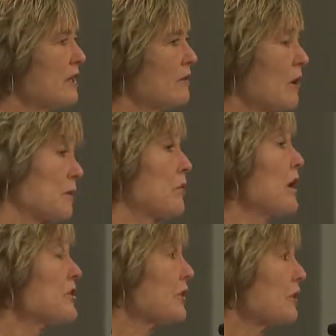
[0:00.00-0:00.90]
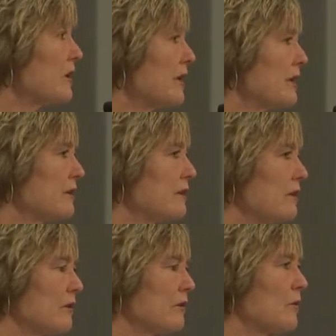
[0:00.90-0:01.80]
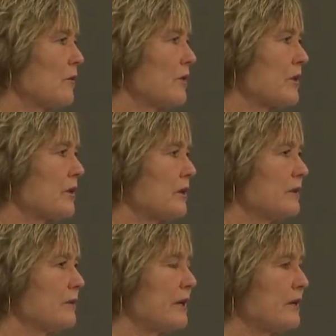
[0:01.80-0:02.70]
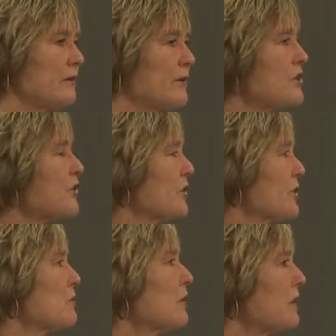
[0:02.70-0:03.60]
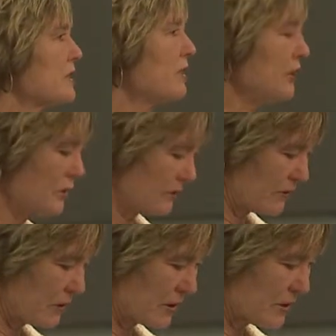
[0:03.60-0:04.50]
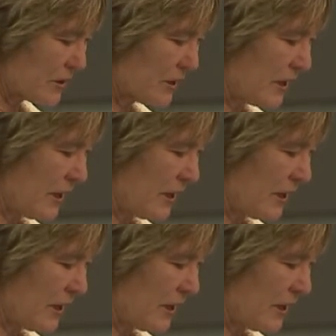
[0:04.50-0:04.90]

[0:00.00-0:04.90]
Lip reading: While the project will end, the research will continue, of course.